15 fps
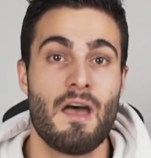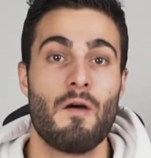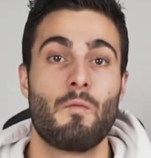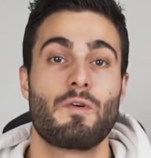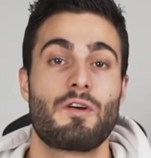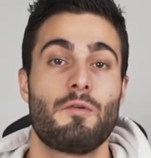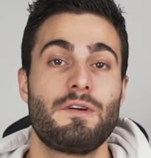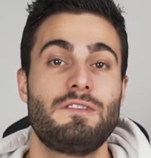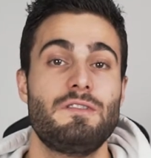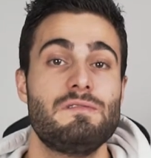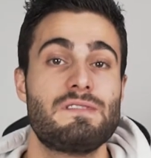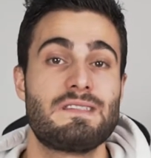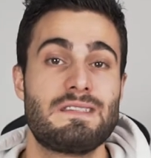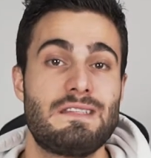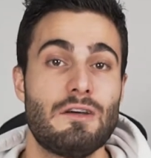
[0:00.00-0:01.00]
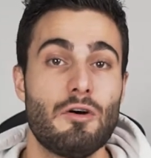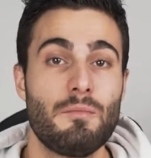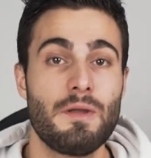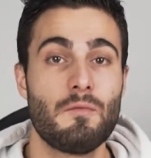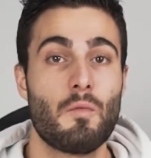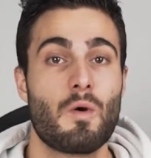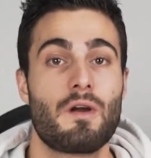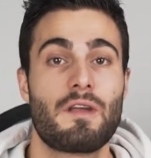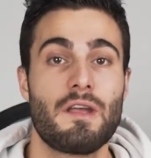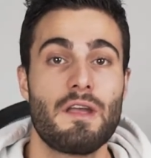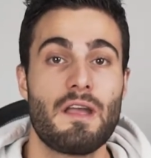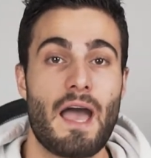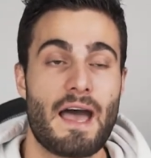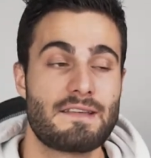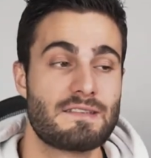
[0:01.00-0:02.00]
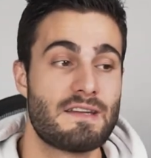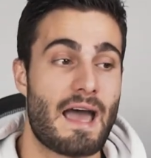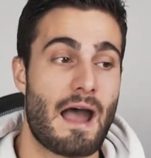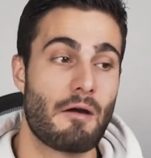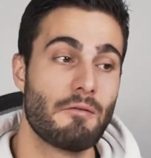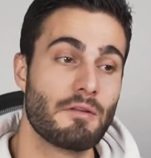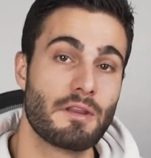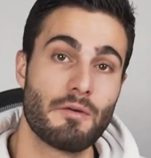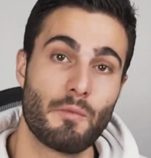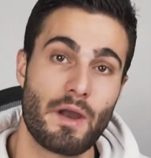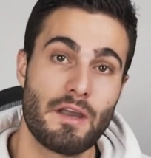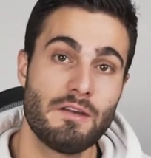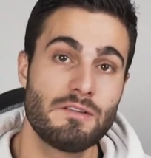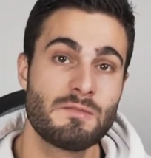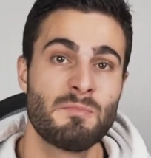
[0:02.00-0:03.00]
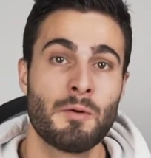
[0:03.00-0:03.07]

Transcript: we're going to still be working as an hourly wage,